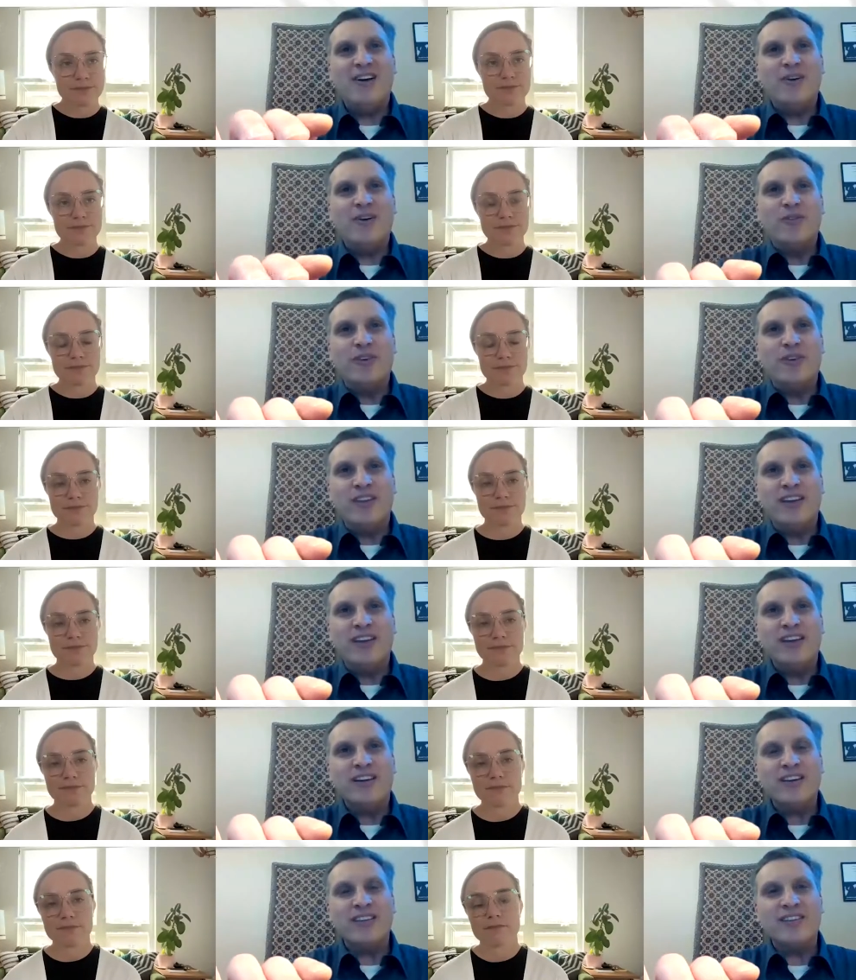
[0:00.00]
Speaker 1: over the
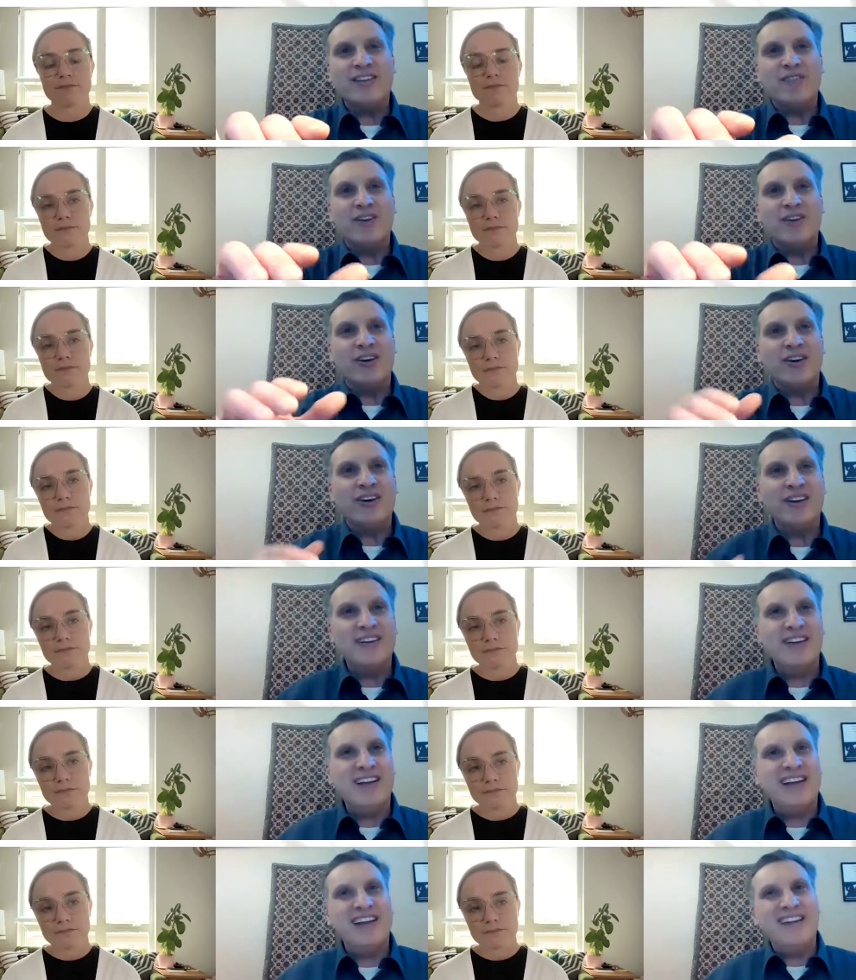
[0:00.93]
years, have
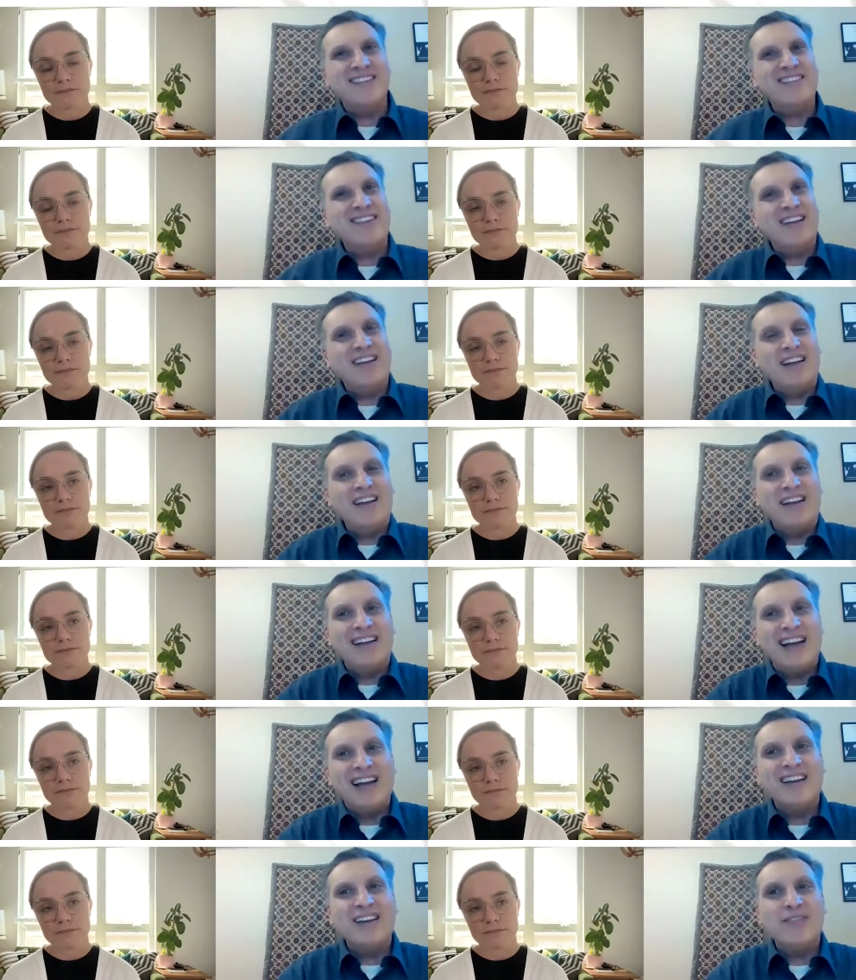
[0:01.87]
learned is
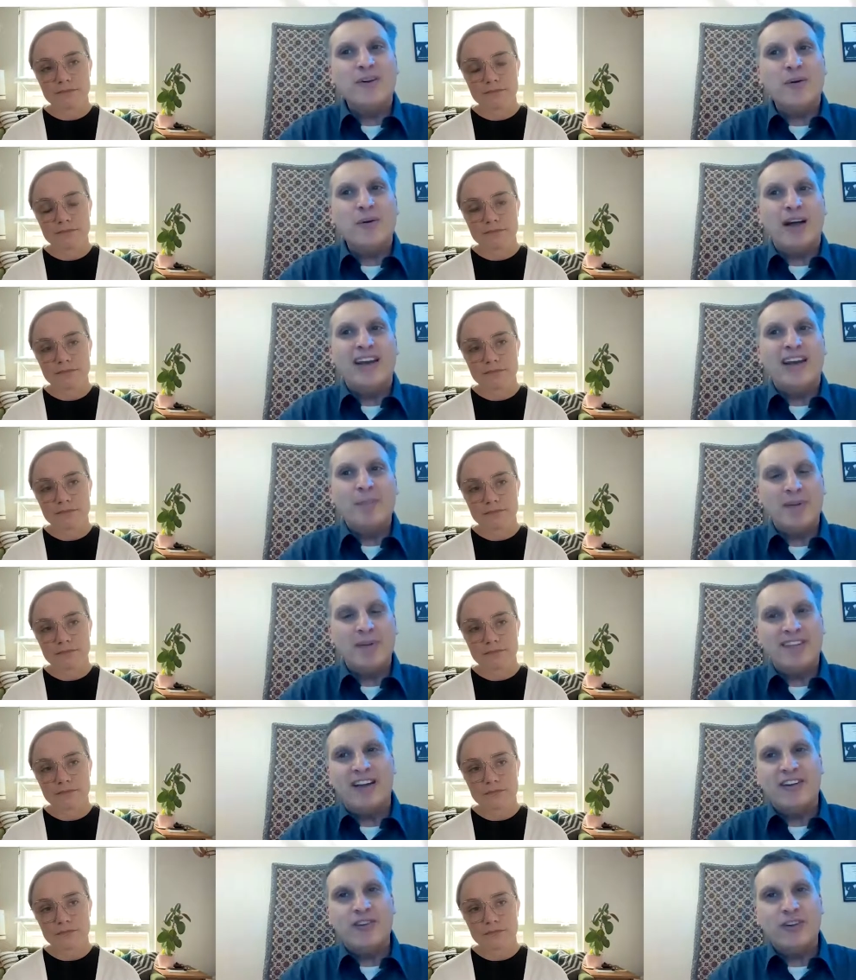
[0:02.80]
kind of a, an
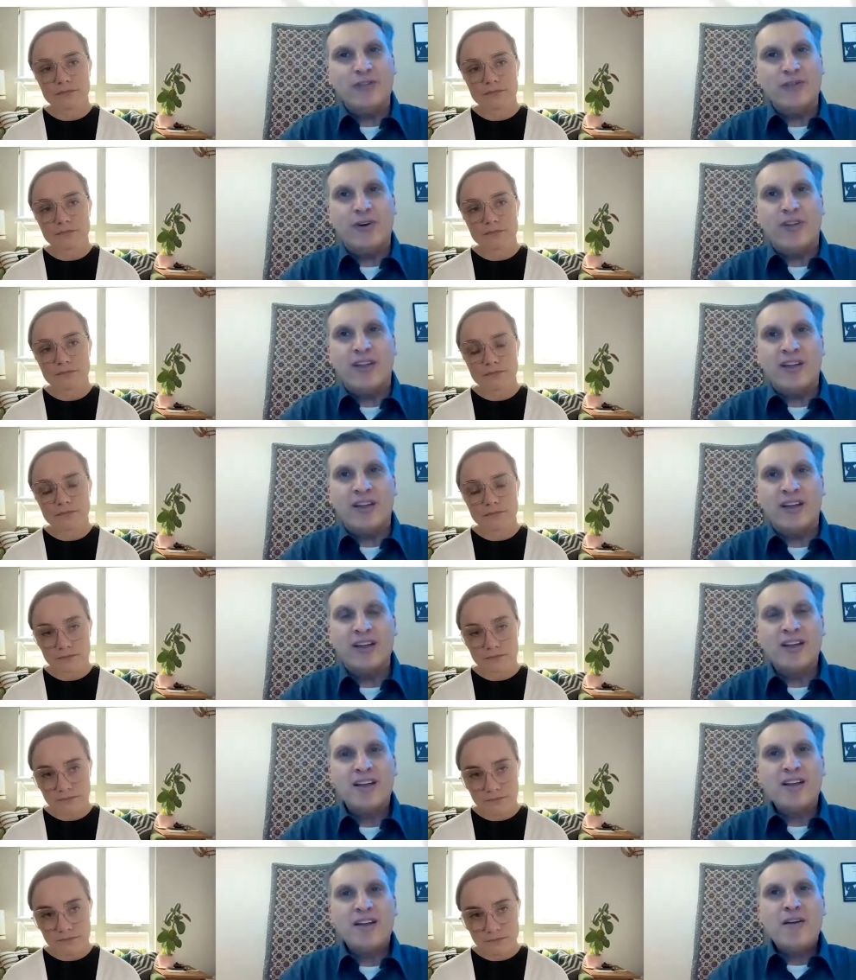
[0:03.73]
epicenter for the
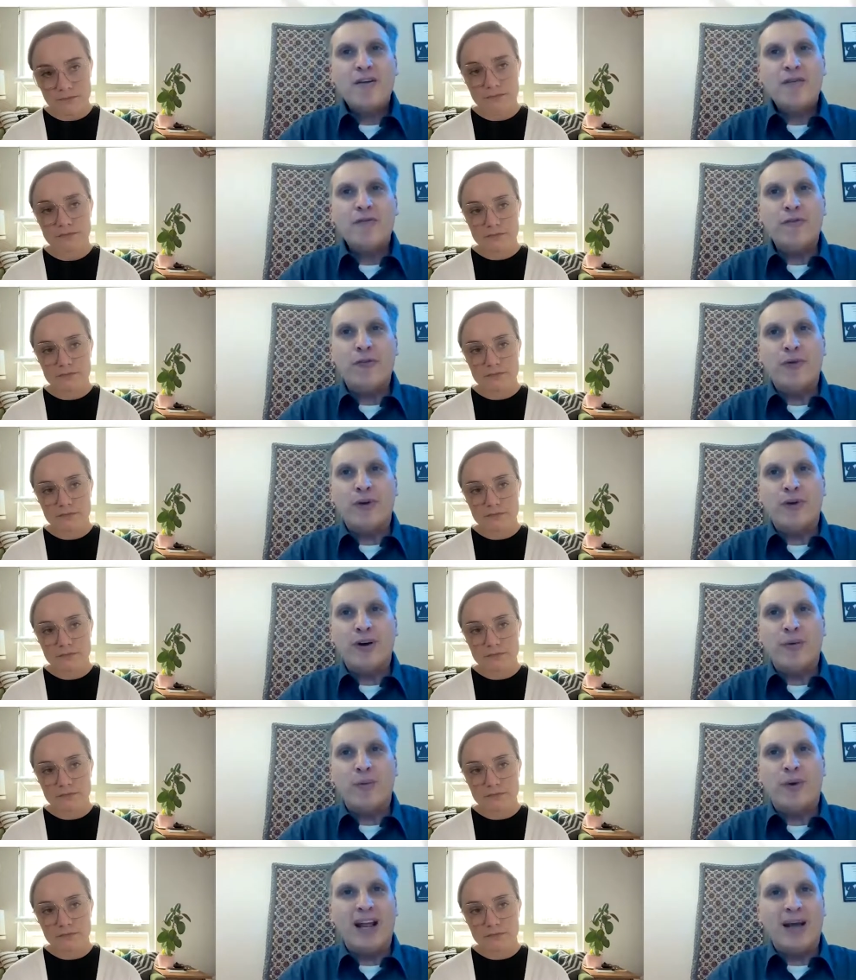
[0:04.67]

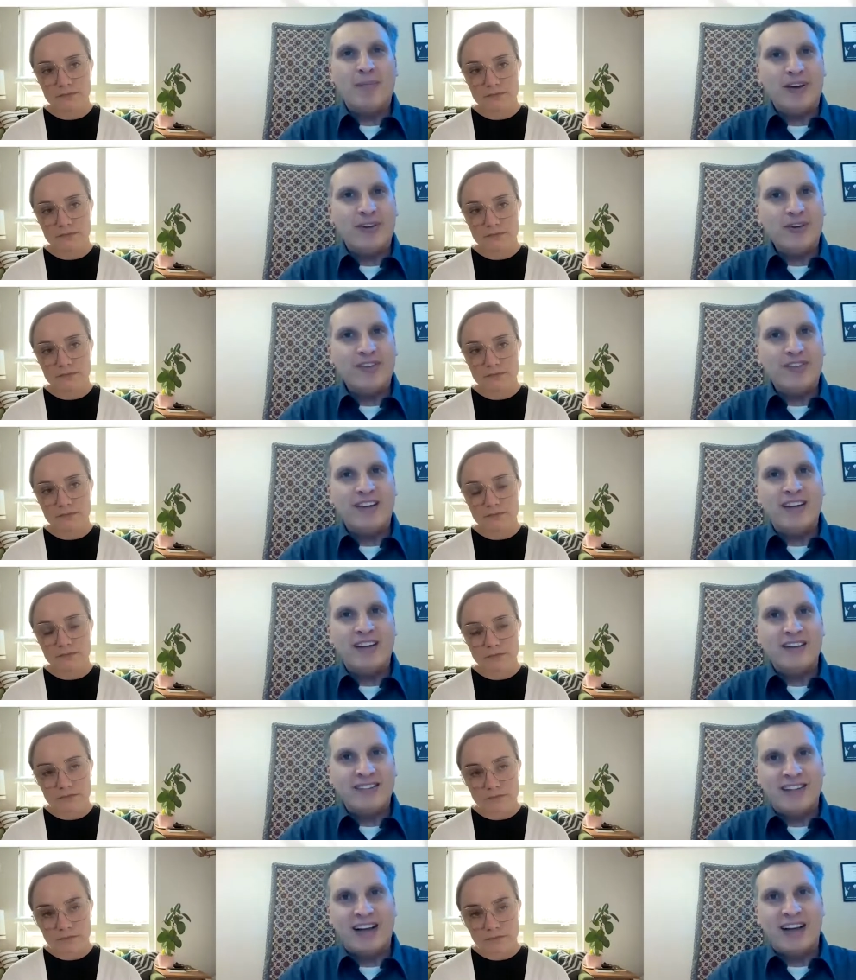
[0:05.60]
for what I'm interested in
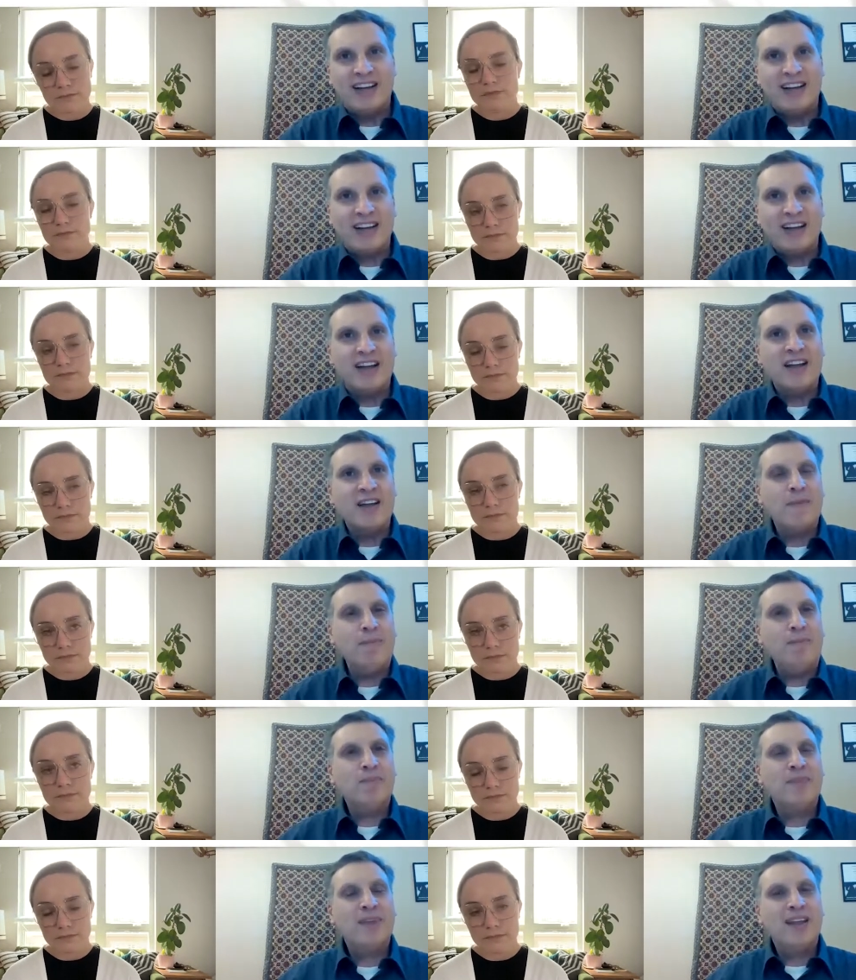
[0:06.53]
studying.
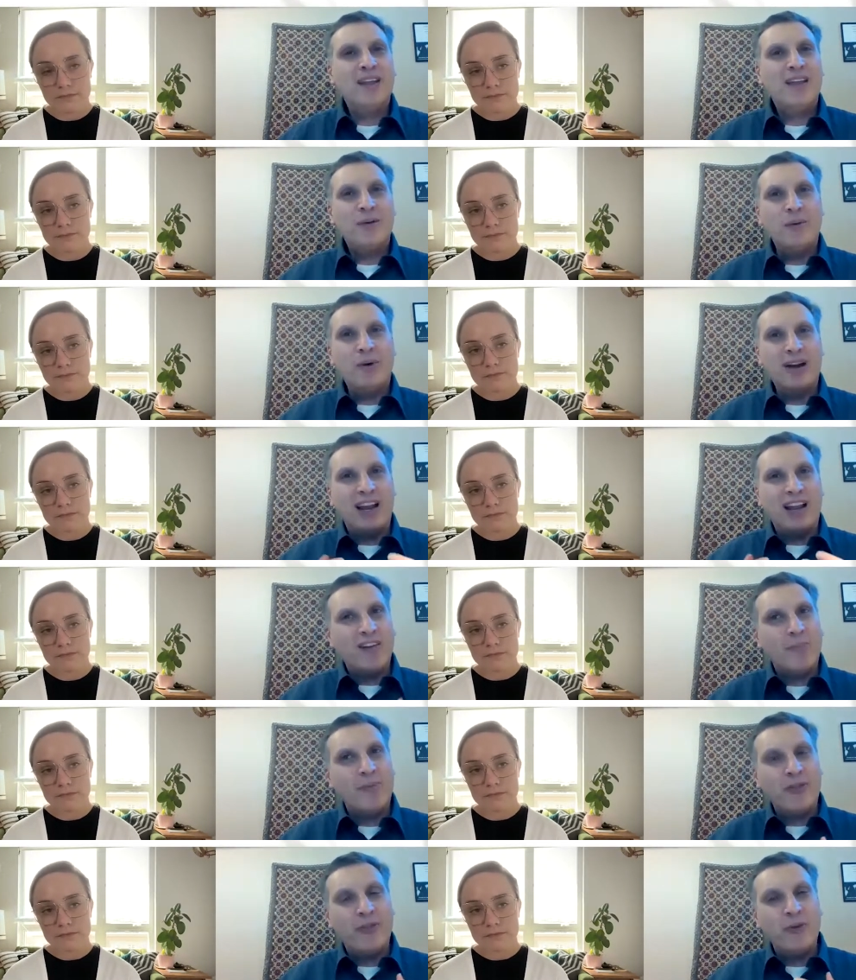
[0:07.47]
What I love
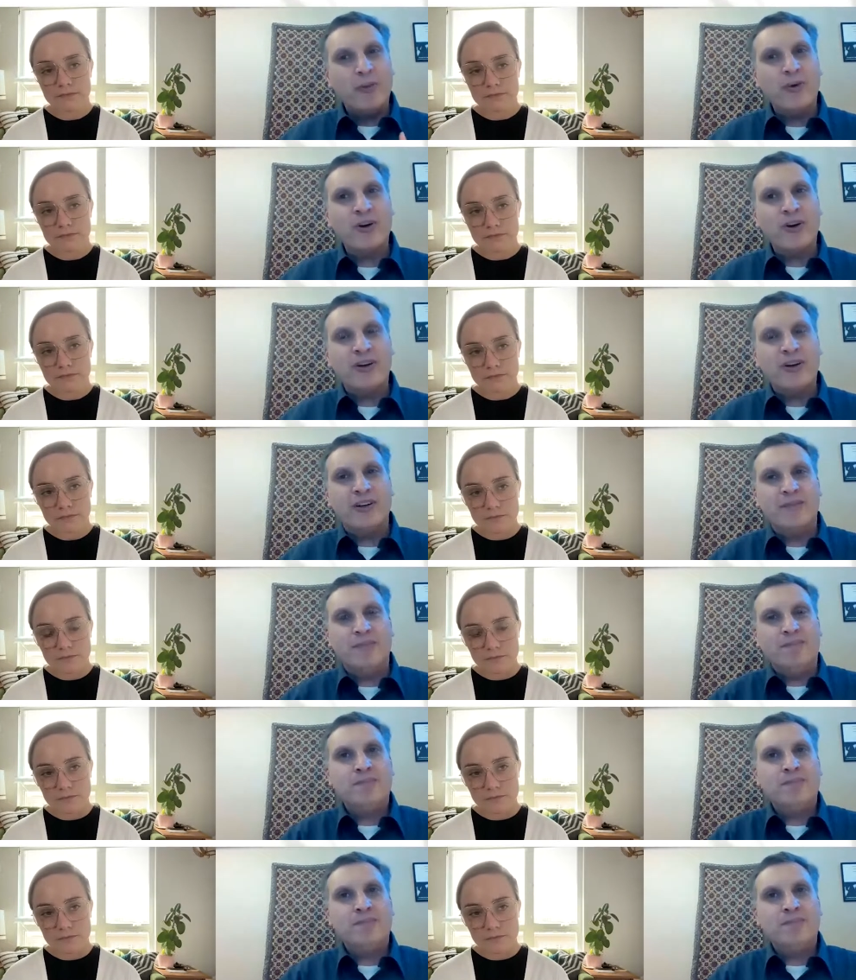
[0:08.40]
about the word